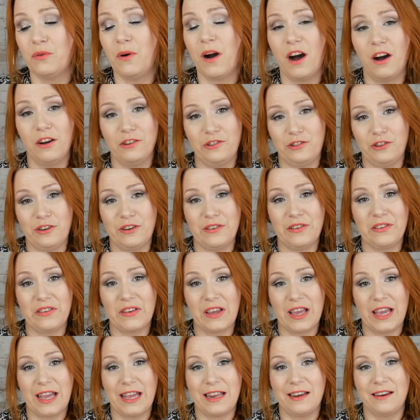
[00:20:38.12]
harsh on your
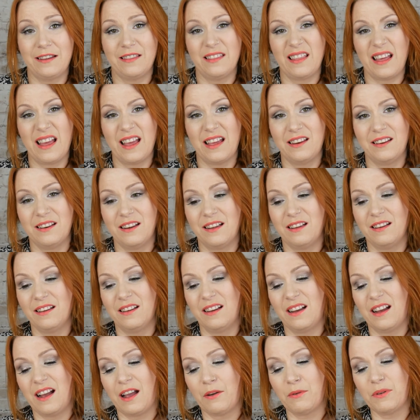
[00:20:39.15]
skin, then
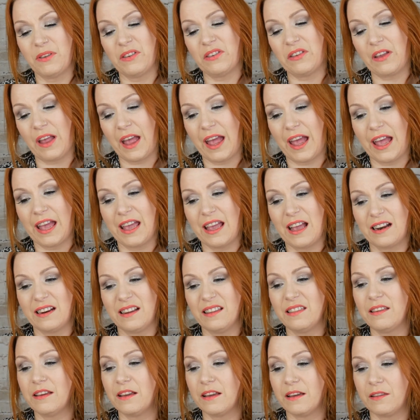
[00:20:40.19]
I would say, and
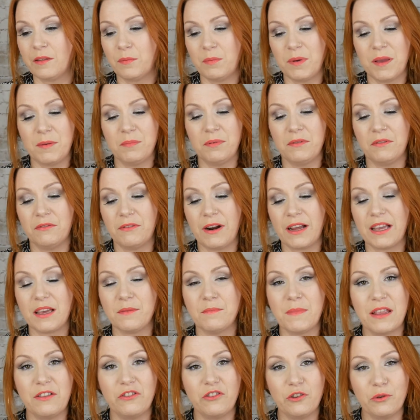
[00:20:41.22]
I think other people
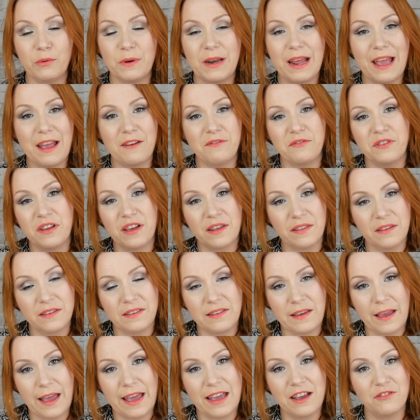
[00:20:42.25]
recommend doing it every other
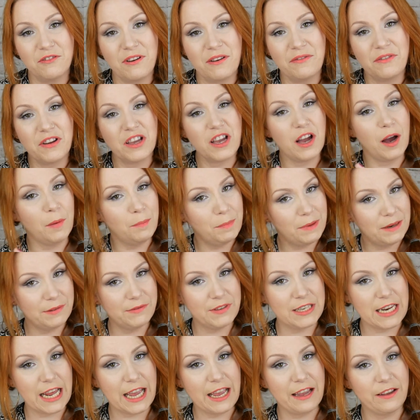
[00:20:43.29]
day or every couple
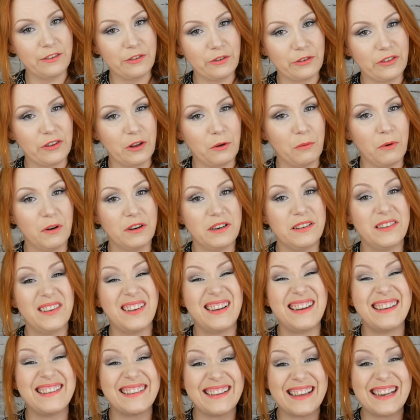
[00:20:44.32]
of days or so on
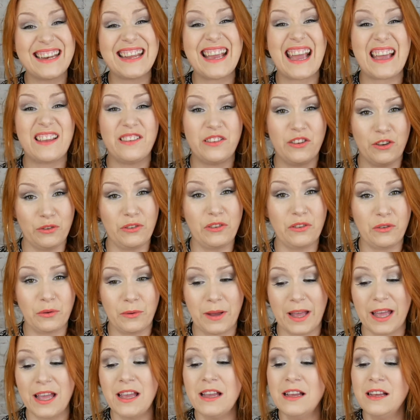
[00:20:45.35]
until your skin gets used to
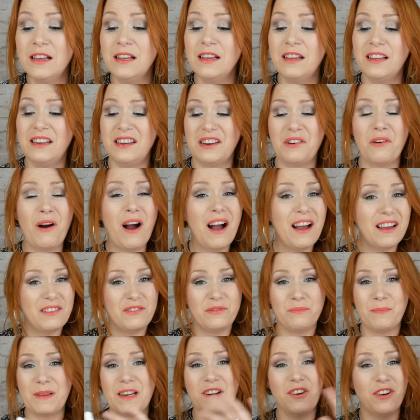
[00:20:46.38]
it. Now,
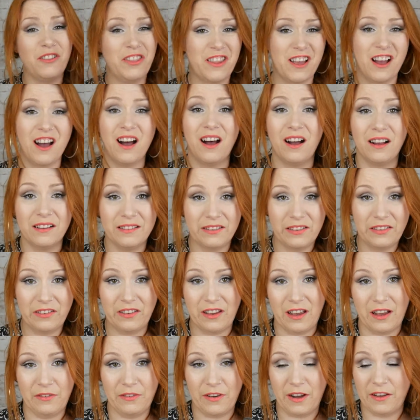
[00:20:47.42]
I've been on the hard
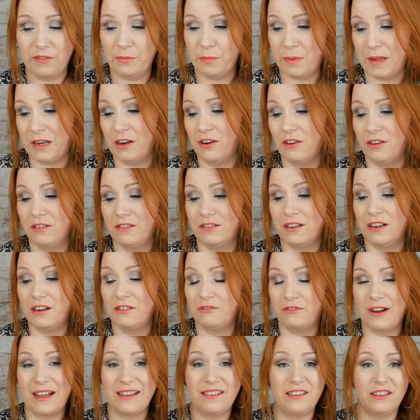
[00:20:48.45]
stuff. I've been on
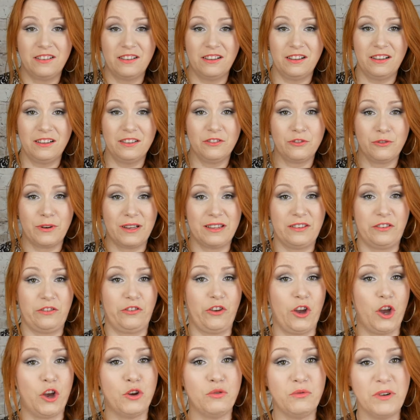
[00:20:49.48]
retinol,
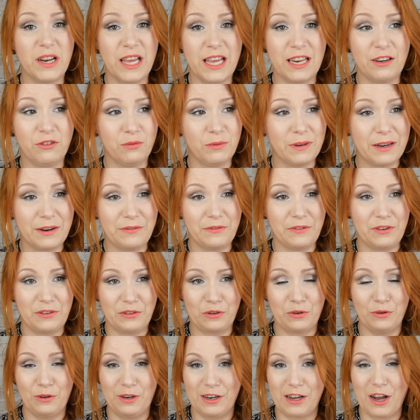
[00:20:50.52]
teratogenin, or whatever
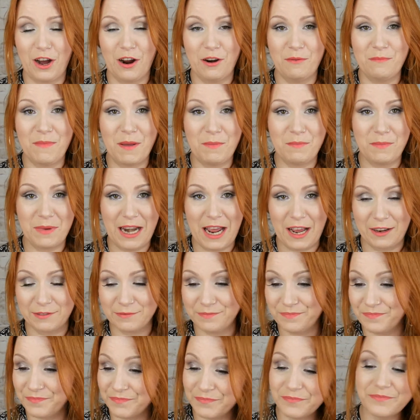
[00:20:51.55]
it's called. I can't remember
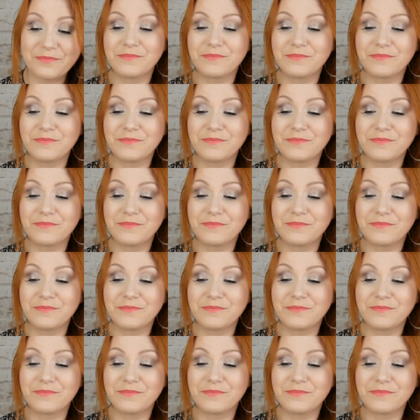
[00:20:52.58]
now.